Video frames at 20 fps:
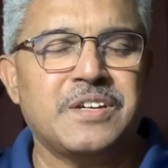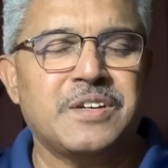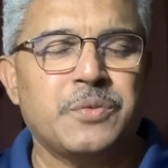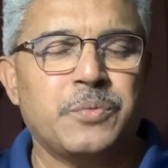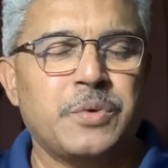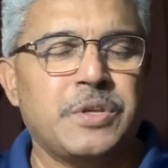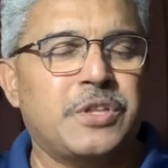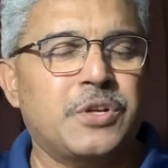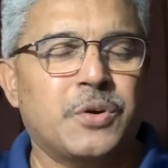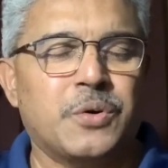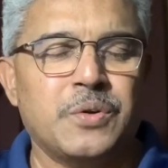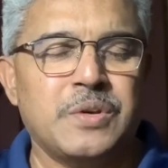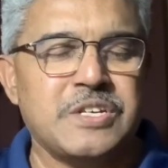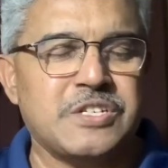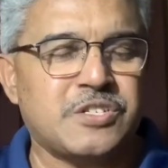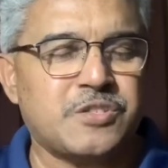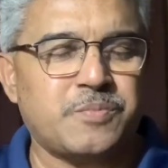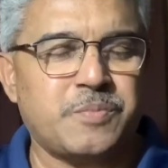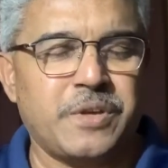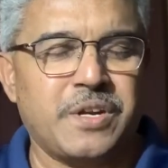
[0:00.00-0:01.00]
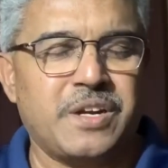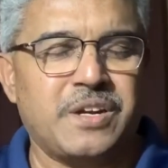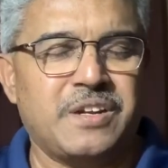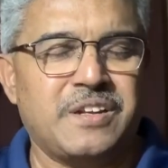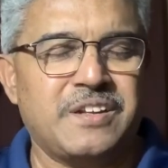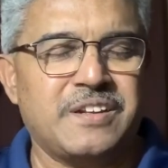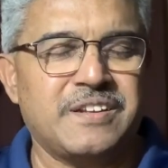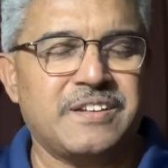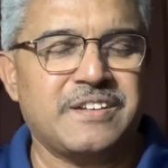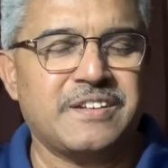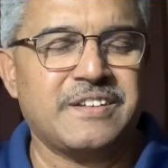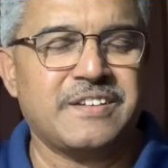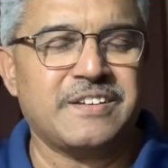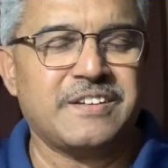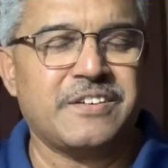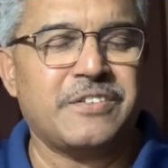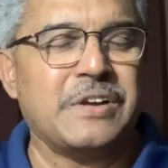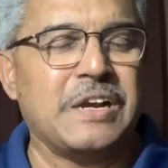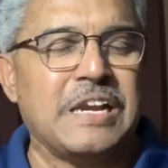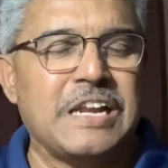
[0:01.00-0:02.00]
with the Holy Spirit,
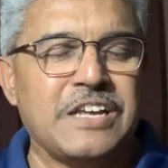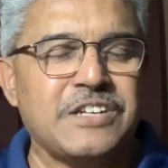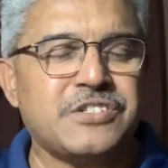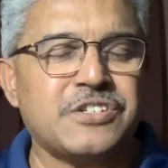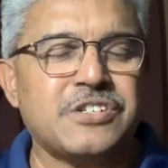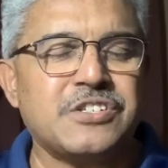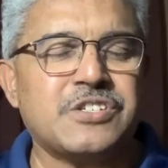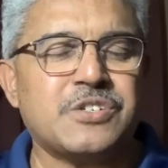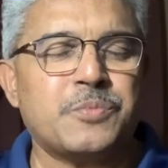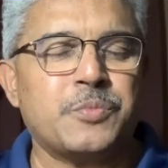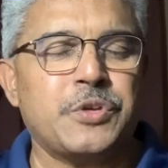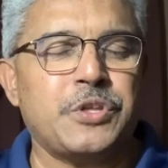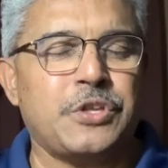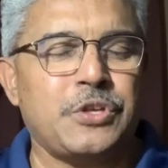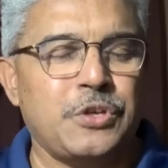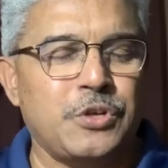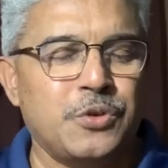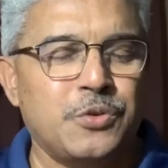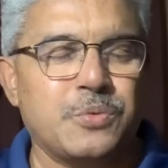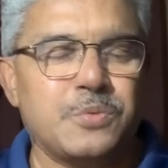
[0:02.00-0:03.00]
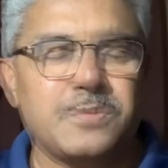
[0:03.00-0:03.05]
relationship with you.